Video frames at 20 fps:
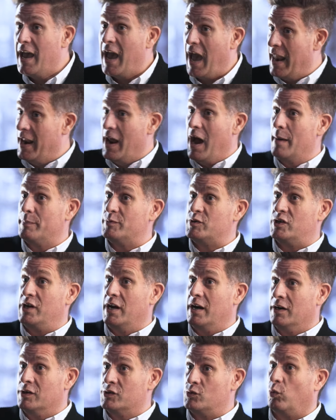And
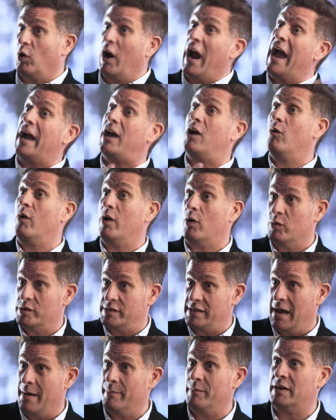upstairs, we're echoing
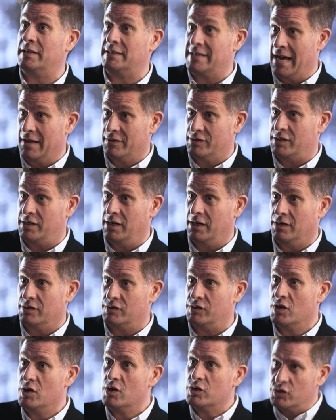what's happening downstairs.